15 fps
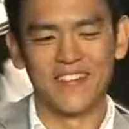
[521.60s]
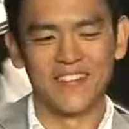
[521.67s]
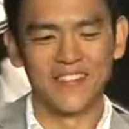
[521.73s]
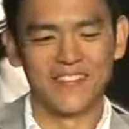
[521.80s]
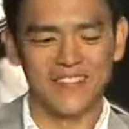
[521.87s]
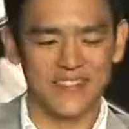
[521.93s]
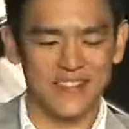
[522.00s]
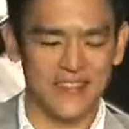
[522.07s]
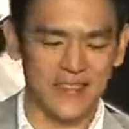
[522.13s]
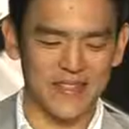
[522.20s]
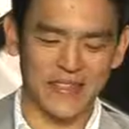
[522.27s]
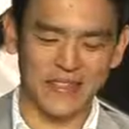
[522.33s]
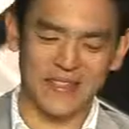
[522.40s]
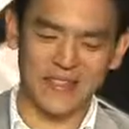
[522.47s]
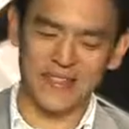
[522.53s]
Well, it's
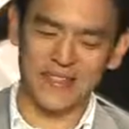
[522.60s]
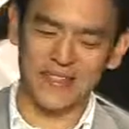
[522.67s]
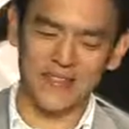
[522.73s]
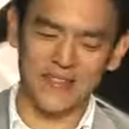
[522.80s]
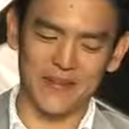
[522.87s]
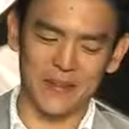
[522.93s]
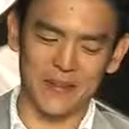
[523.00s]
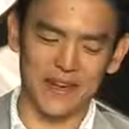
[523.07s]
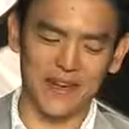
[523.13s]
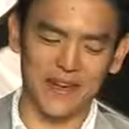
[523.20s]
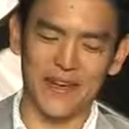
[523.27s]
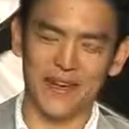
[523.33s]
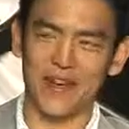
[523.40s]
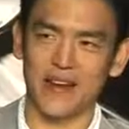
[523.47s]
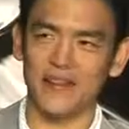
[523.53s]
like I said, I'm glad
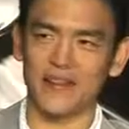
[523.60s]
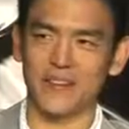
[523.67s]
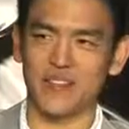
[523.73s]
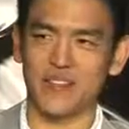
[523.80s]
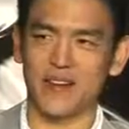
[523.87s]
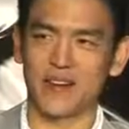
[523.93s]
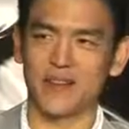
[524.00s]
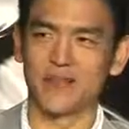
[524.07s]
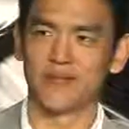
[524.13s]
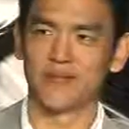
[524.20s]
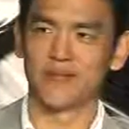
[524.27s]
he got out of his chair.